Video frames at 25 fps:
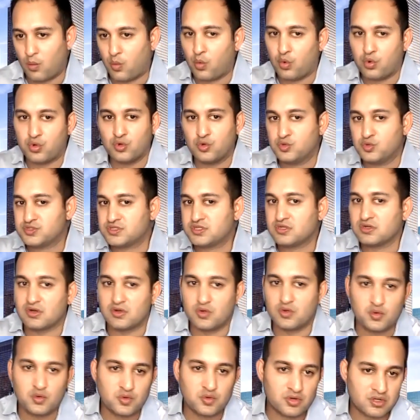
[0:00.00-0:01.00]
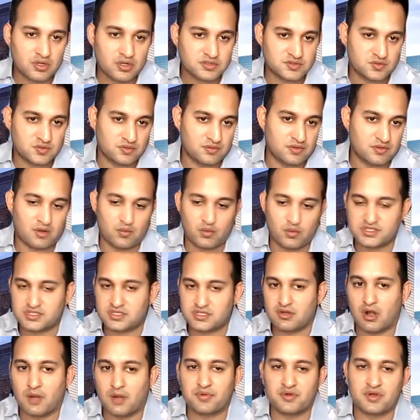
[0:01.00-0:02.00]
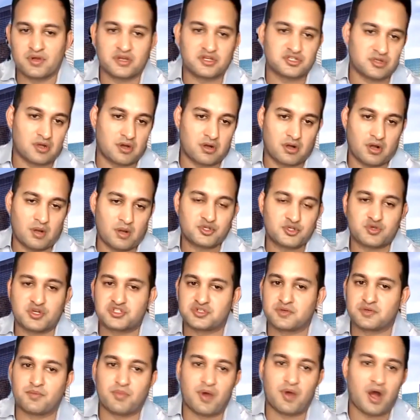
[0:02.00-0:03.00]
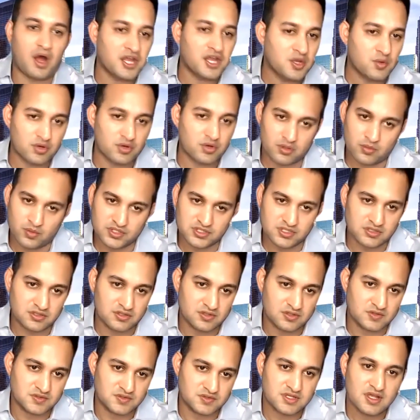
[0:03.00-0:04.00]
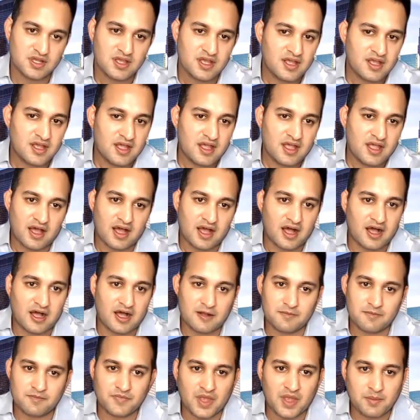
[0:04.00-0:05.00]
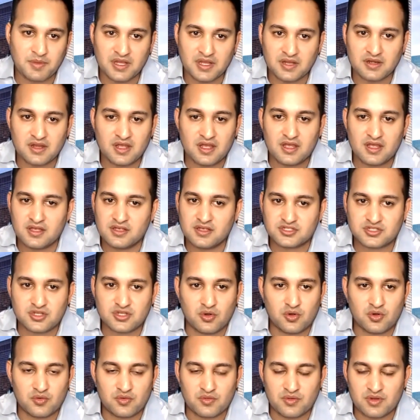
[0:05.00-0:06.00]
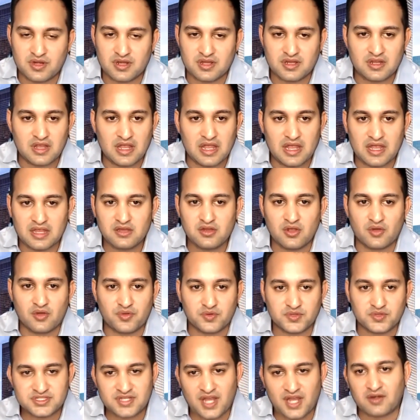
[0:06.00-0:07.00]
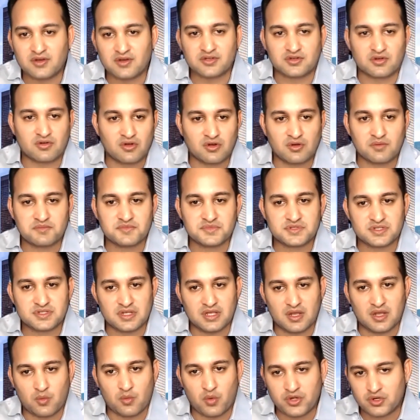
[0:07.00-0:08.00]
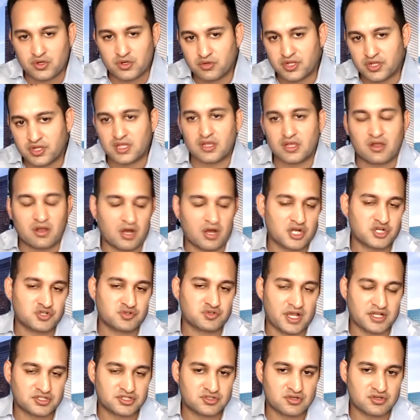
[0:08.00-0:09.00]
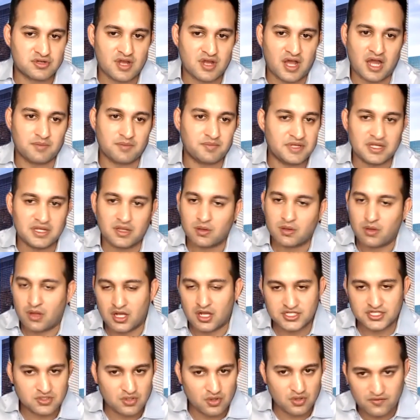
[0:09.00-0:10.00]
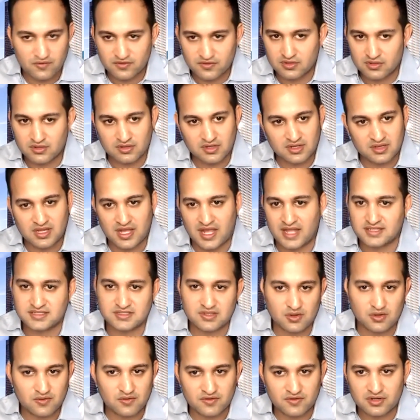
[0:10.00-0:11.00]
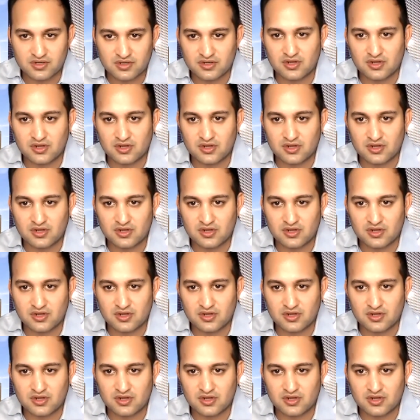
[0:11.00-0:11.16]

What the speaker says: What's the arbitration body we're going to use? I mean, so, you know, those standard terms when you're looking at contracts should not be glossed over or glanced over.